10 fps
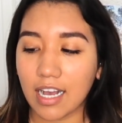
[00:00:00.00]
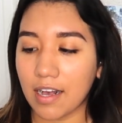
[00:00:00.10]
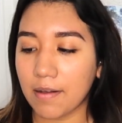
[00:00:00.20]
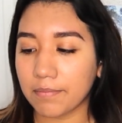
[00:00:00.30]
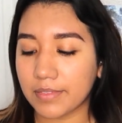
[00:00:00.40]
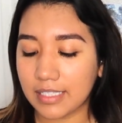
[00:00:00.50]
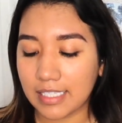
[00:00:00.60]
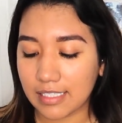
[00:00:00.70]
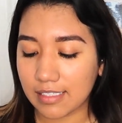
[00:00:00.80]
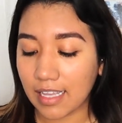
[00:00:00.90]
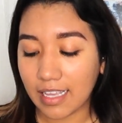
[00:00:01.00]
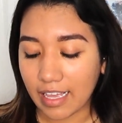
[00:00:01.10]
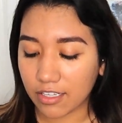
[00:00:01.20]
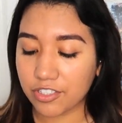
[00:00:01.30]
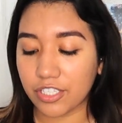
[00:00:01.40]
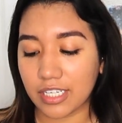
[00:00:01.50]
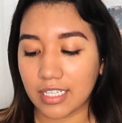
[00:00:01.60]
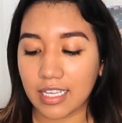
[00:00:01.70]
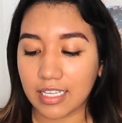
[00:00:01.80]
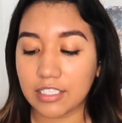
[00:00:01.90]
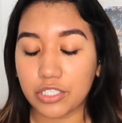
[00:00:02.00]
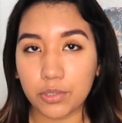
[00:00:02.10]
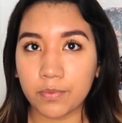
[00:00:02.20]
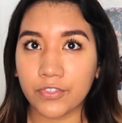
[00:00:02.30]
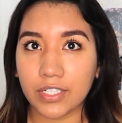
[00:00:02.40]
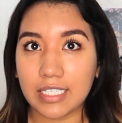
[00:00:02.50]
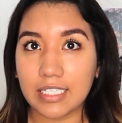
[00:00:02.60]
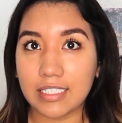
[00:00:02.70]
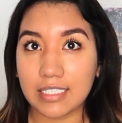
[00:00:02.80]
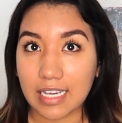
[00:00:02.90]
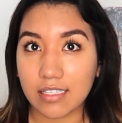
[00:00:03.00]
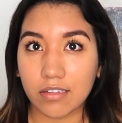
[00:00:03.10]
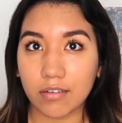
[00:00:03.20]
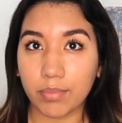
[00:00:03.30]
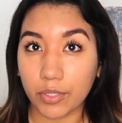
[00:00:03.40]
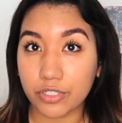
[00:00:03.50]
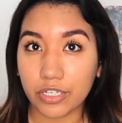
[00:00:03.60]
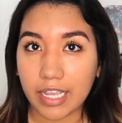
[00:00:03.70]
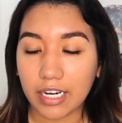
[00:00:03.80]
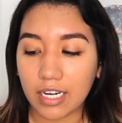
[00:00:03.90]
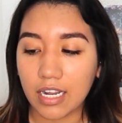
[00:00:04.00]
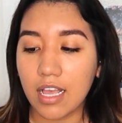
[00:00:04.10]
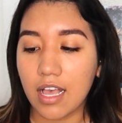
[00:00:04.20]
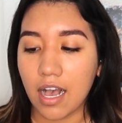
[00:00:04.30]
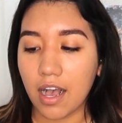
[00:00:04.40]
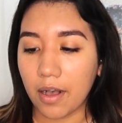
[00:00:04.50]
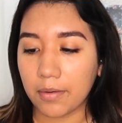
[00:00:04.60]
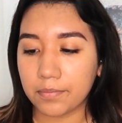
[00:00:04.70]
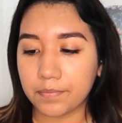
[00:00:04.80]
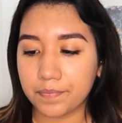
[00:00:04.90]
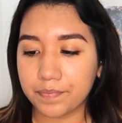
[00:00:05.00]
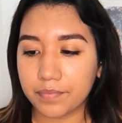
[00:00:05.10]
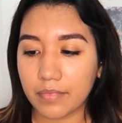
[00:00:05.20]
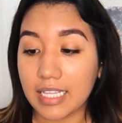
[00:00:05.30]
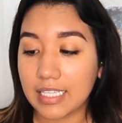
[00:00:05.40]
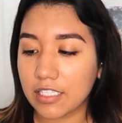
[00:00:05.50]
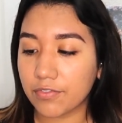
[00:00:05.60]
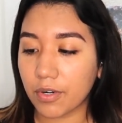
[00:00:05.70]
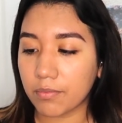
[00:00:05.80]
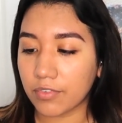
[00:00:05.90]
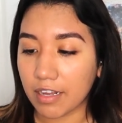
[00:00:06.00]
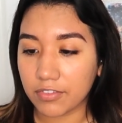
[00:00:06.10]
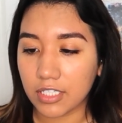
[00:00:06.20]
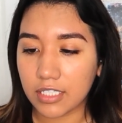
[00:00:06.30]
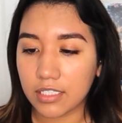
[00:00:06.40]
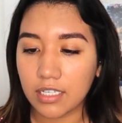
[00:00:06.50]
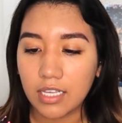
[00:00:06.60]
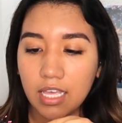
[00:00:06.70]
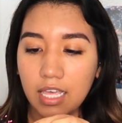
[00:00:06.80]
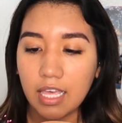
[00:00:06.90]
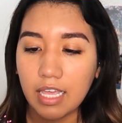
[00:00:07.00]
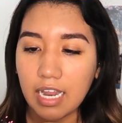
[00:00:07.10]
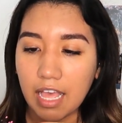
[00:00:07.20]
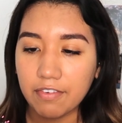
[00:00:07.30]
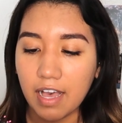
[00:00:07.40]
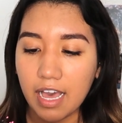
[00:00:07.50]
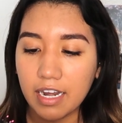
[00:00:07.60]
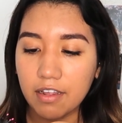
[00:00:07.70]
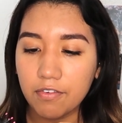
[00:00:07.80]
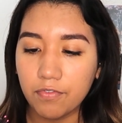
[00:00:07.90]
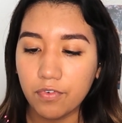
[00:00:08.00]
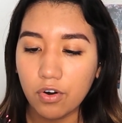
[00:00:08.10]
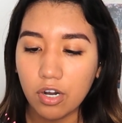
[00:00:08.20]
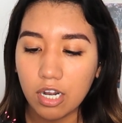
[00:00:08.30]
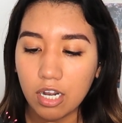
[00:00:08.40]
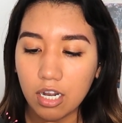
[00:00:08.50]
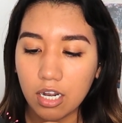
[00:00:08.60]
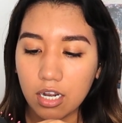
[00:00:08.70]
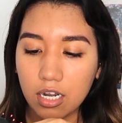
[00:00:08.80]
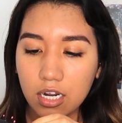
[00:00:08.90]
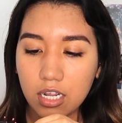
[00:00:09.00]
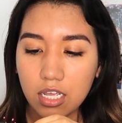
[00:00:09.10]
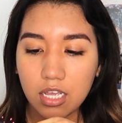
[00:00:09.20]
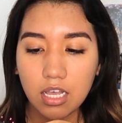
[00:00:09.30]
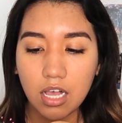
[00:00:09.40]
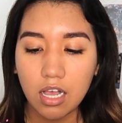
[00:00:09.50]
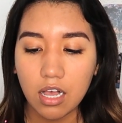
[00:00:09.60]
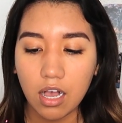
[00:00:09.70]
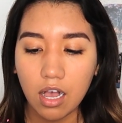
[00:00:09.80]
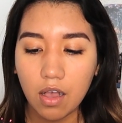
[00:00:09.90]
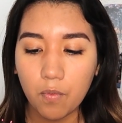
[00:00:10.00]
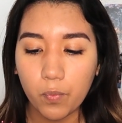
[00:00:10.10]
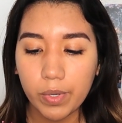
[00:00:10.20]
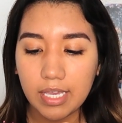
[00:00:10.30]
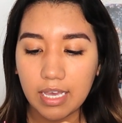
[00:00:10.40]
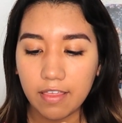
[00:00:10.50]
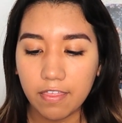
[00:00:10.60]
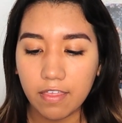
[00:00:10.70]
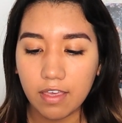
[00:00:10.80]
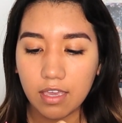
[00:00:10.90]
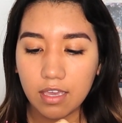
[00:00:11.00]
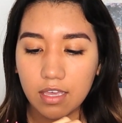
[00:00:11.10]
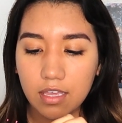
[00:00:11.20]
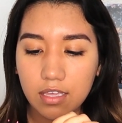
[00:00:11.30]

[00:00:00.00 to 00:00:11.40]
Um, this is like, I consider it like a dupe for the Dyson blow dryer. Um, this is from Revlon and I've had it for a week, I think.